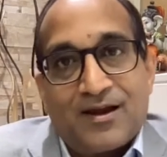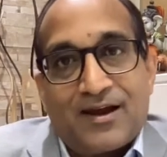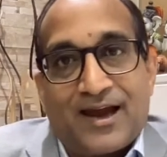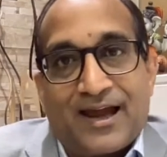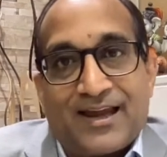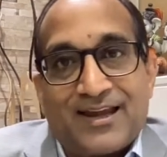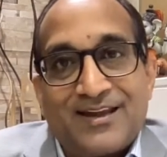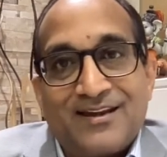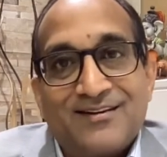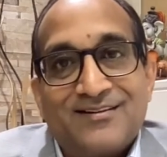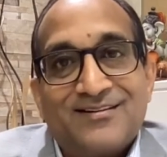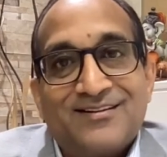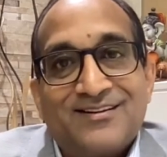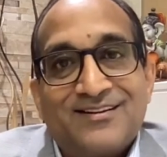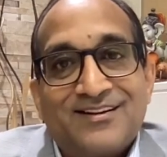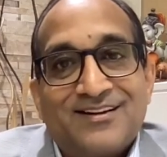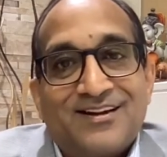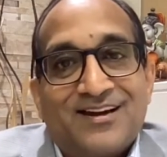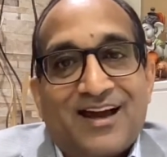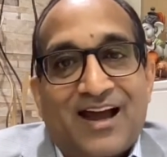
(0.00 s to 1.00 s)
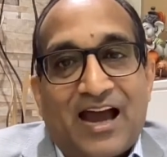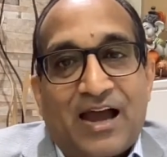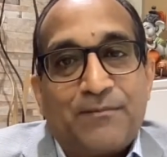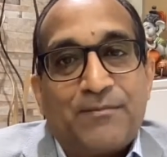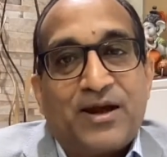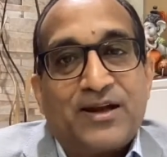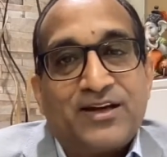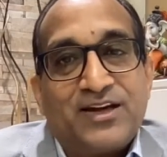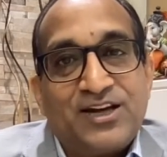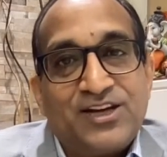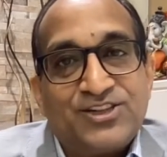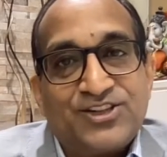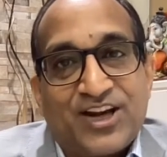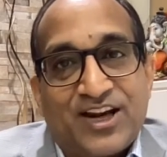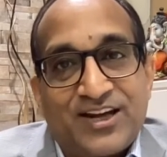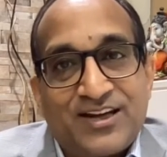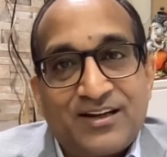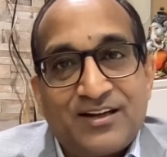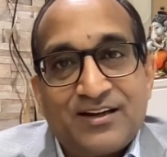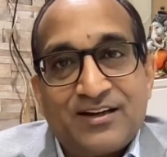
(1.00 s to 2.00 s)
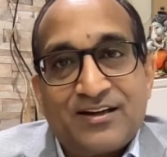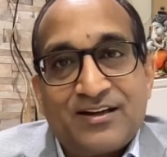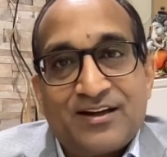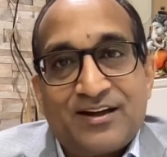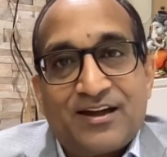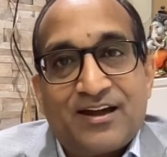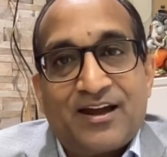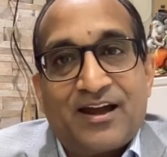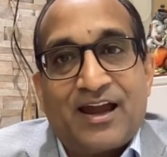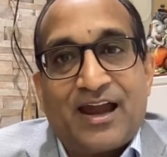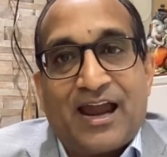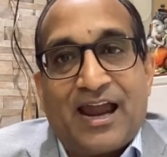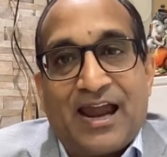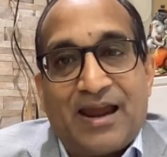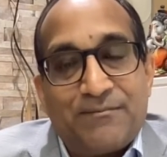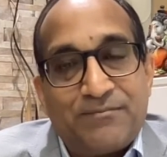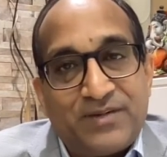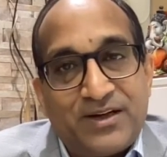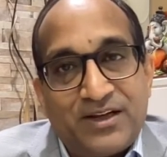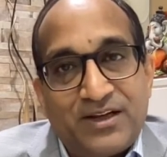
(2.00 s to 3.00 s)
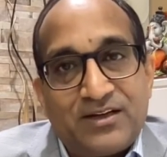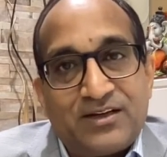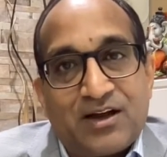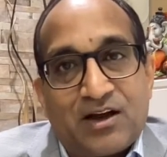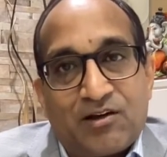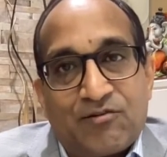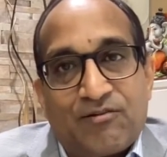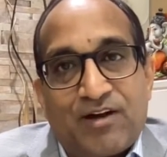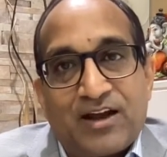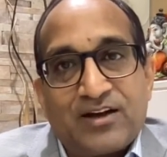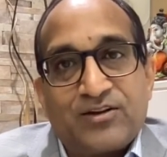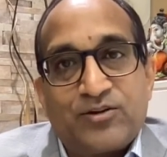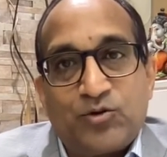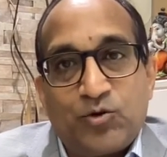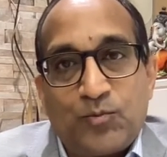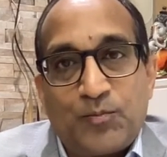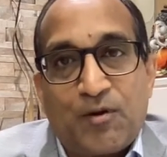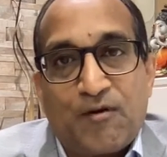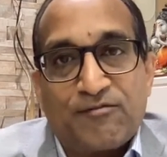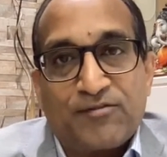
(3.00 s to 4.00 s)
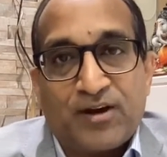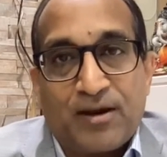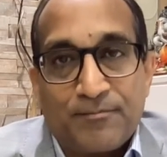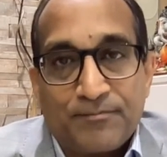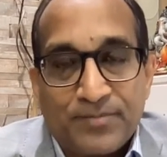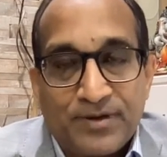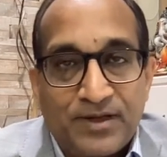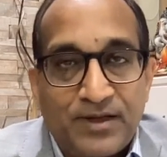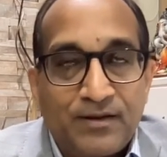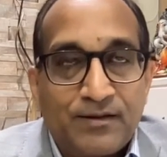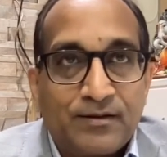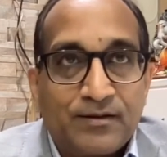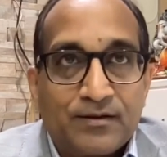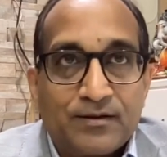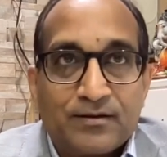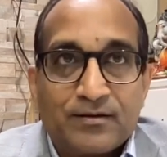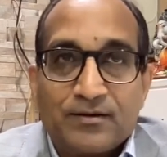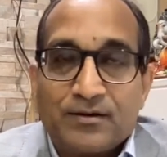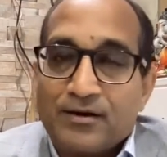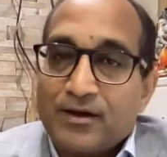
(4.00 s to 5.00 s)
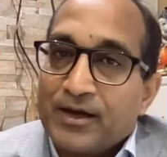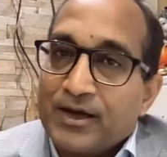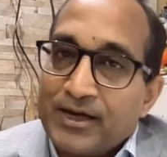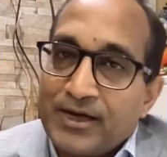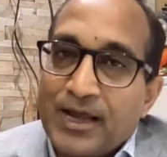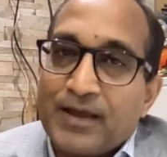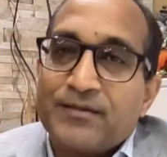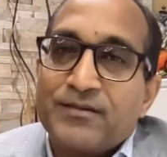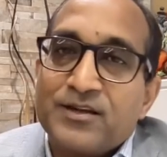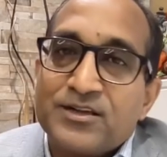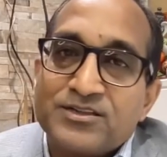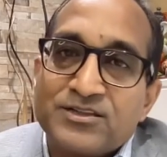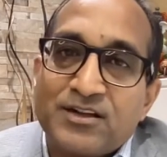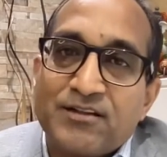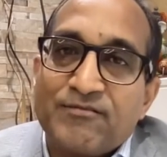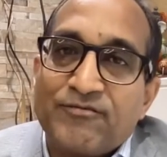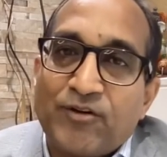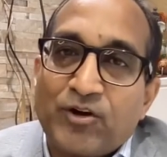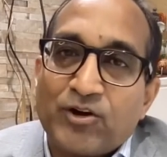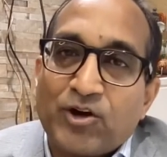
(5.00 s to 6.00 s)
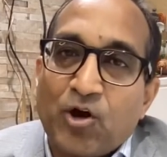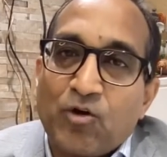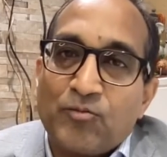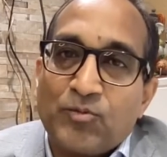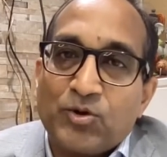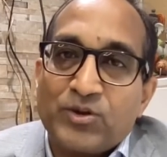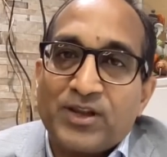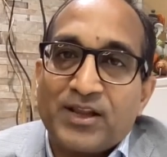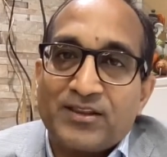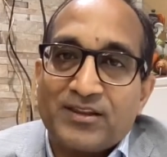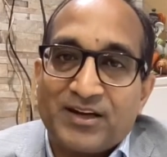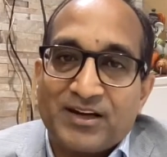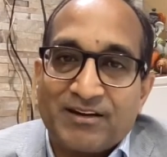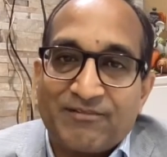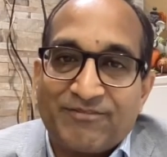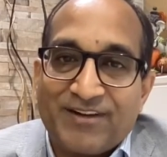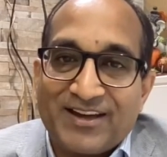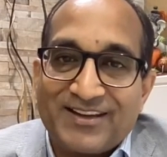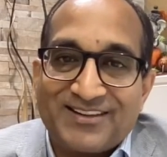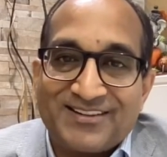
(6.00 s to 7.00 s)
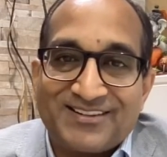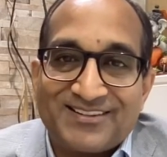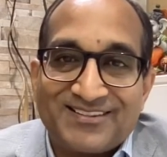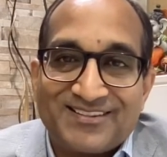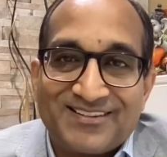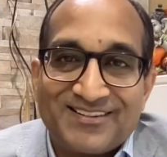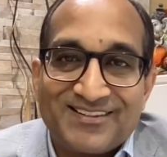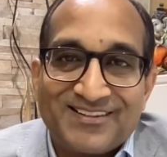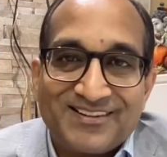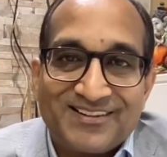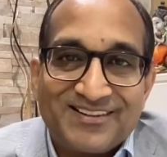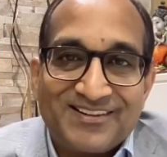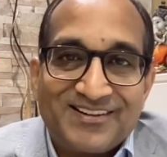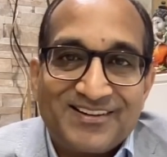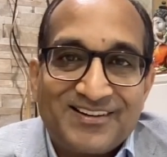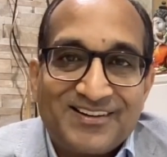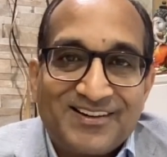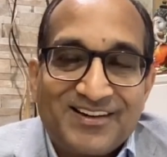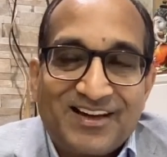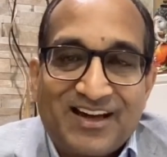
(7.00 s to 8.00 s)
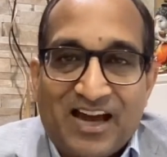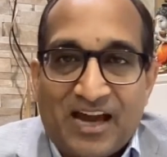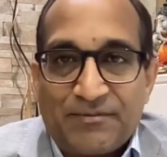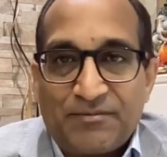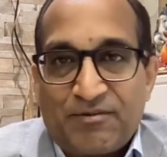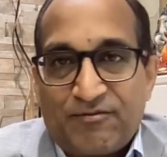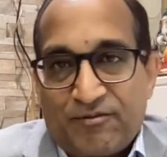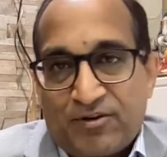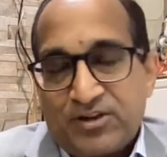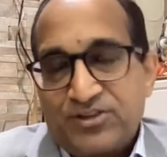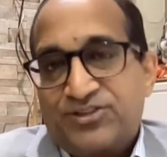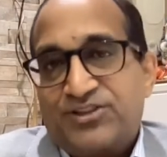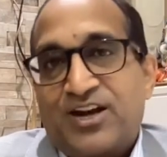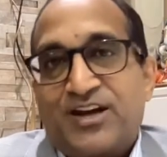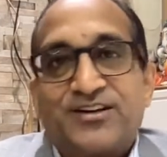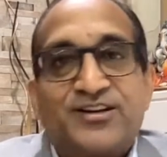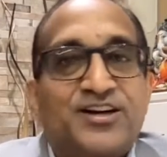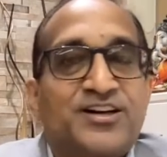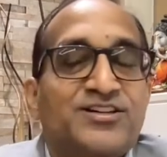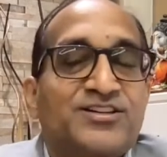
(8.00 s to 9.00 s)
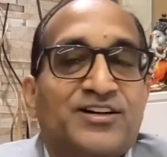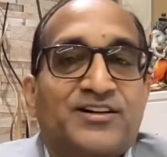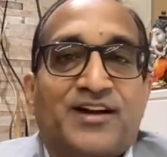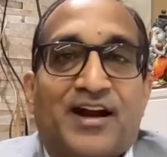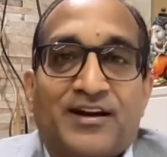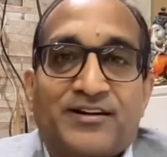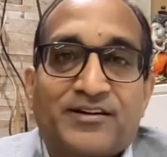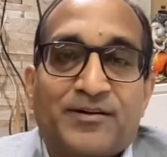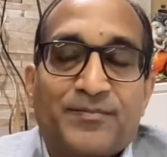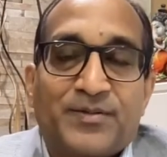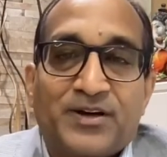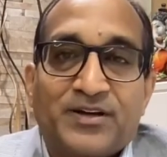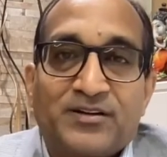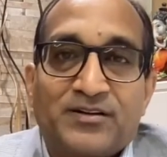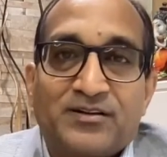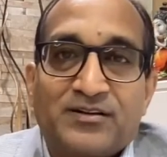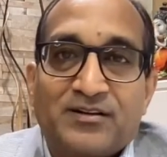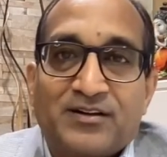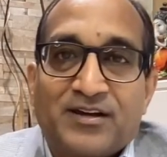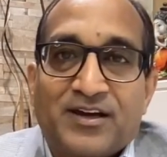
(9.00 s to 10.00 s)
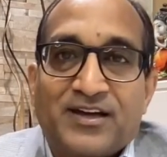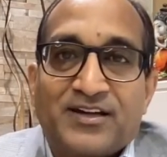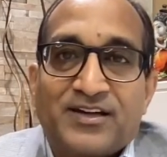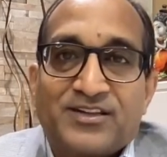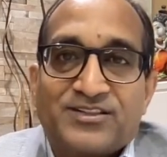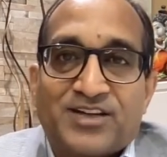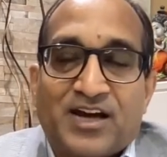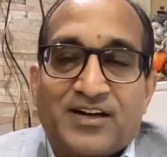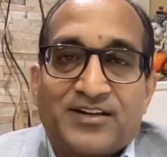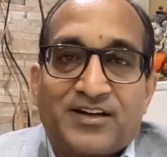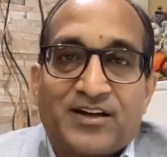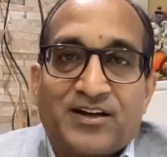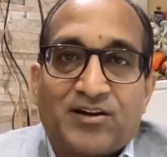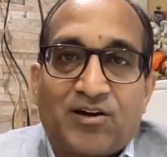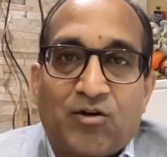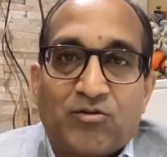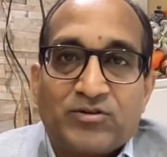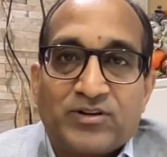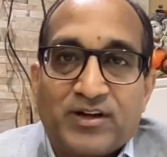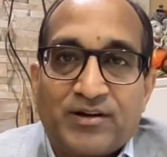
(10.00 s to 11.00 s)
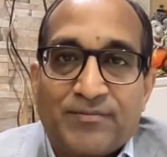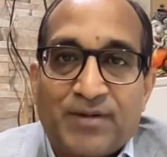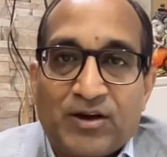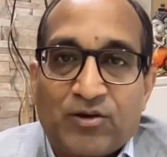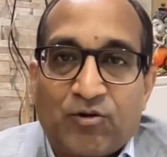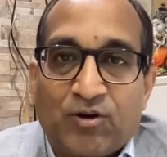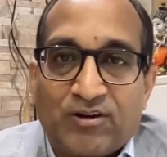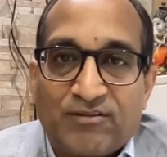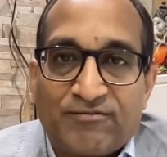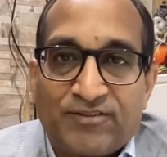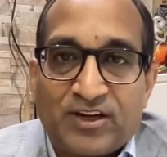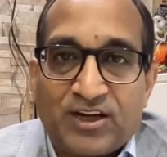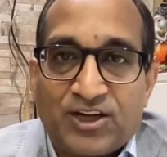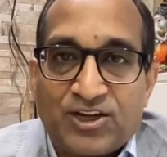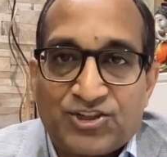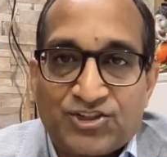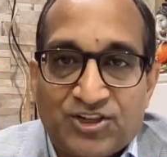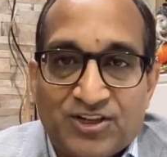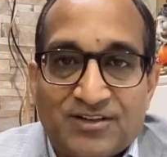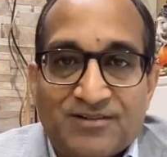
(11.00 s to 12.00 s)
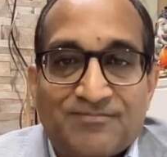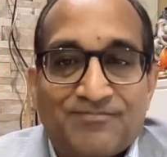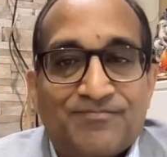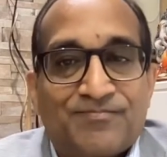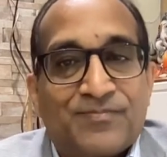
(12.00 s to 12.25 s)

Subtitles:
Hi, I'm Anil Jain, MD Gangwal Group of Companies, in existence for now more than 35 years. I'm a first generation entrepreneur and a chartered accountant by qualification.